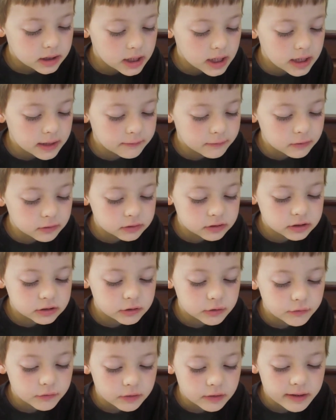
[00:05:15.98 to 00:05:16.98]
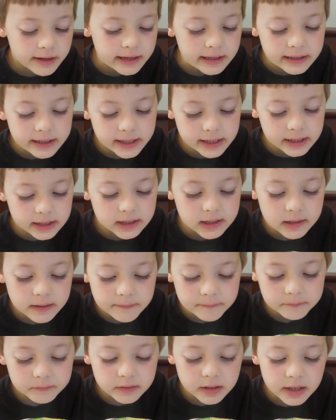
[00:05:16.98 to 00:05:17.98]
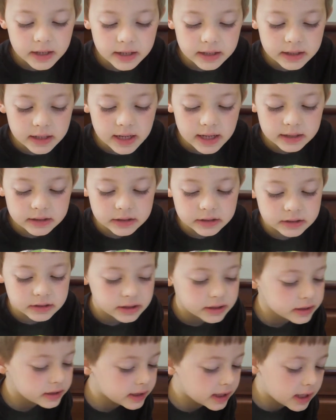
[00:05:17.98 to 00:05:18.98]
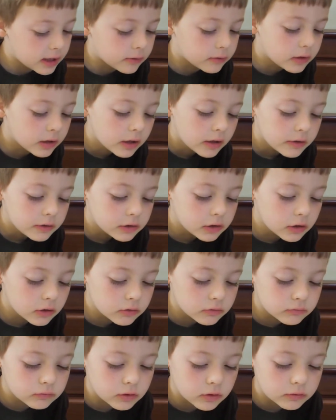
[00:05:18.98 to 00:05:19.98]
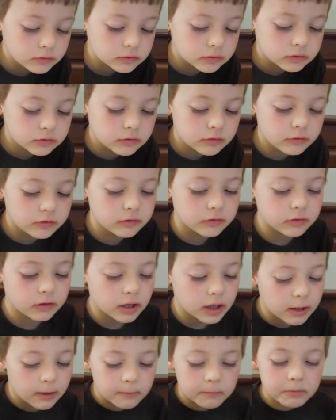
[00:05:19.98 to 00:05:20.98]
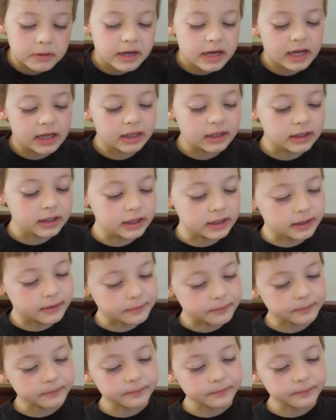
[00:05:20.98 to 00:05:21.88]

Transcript: gave herself a headache and had to sit down. The other rodents couldn't help giggling.